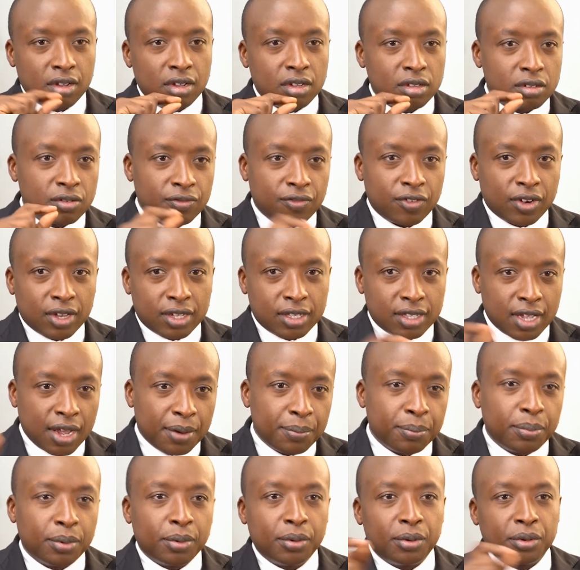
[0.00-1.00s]
So for
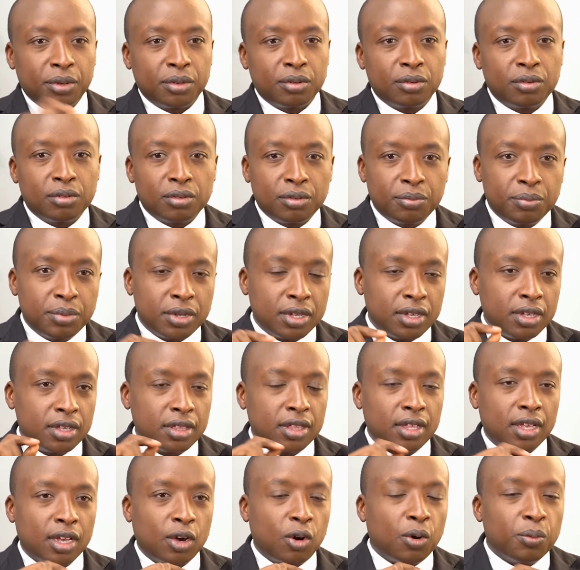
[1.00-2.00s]
example, you could be
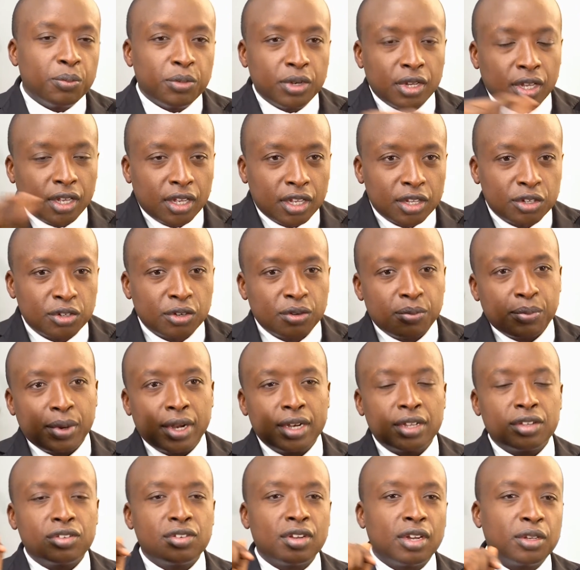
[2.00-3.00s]
the communication
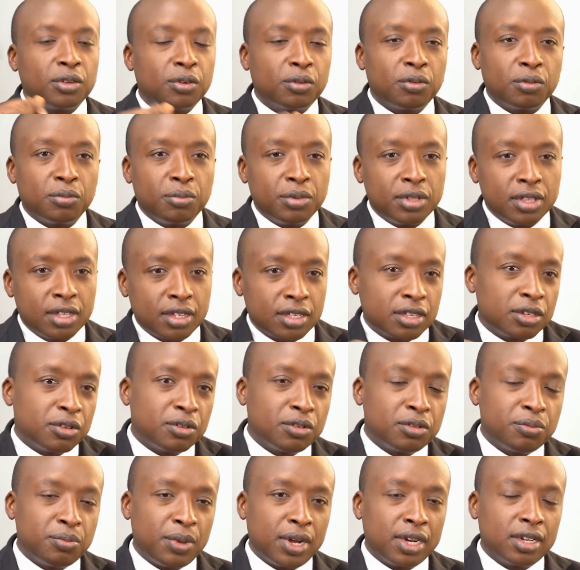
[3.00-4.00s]
manager, you could be the
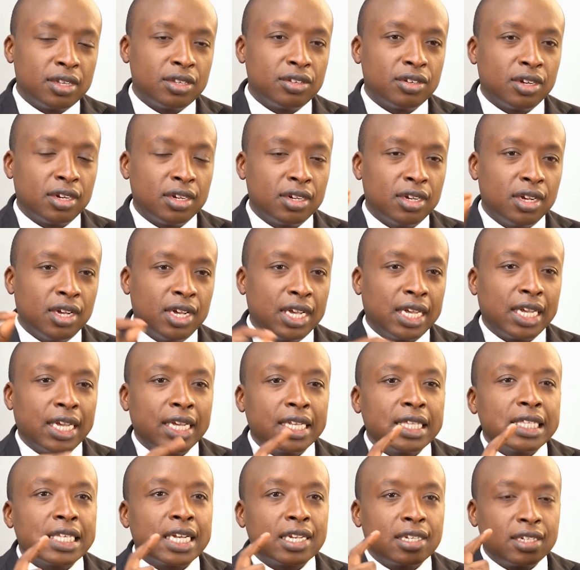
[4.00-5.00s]
sales manager.
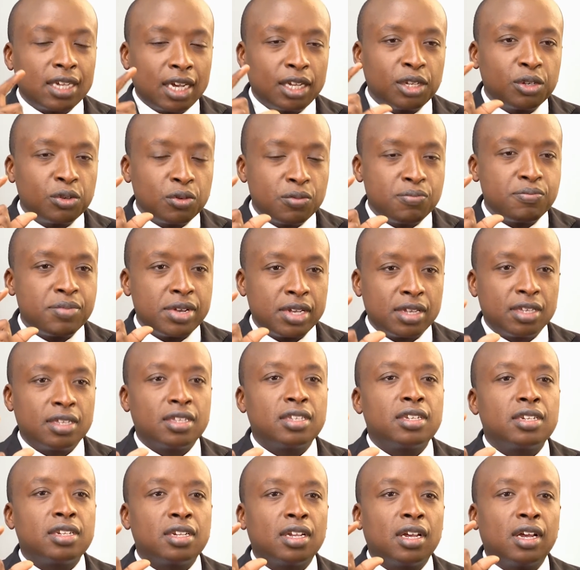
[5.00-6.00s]
It's a
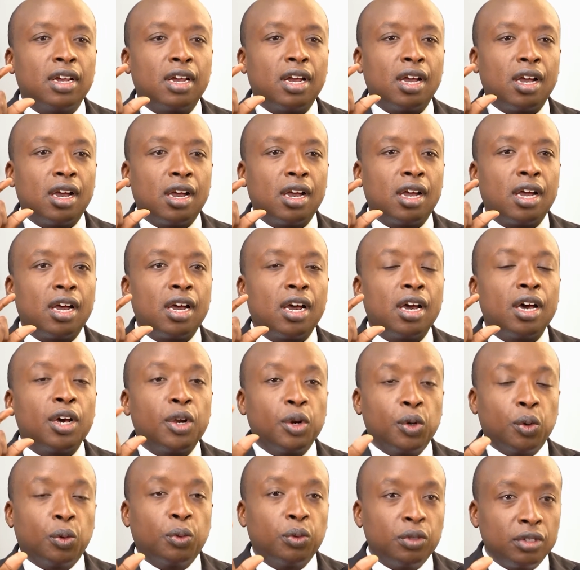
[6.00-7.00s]
title-based
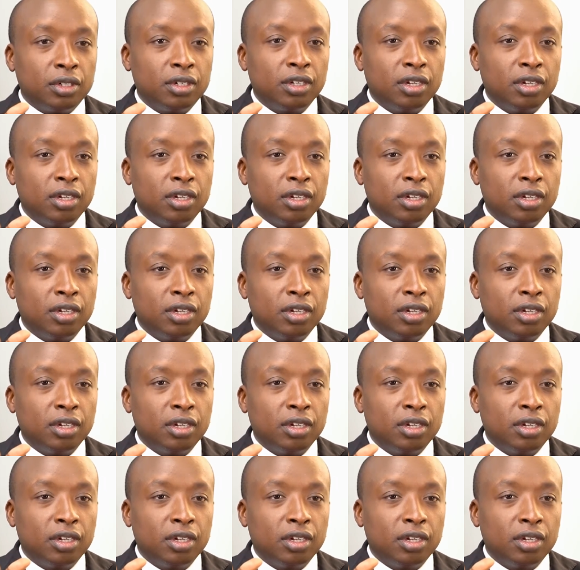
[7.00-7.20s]
role.